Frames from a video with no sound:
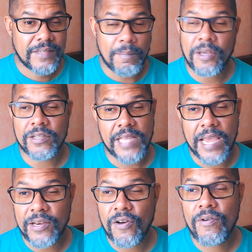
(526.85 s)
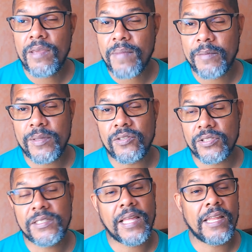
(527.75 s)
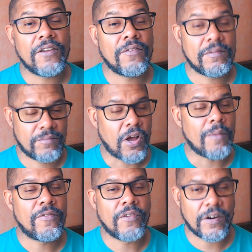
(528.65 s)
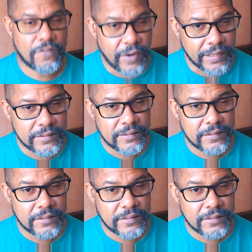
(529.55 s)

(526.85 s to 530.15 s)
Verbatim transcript: because I know he might be just standing up for a friend.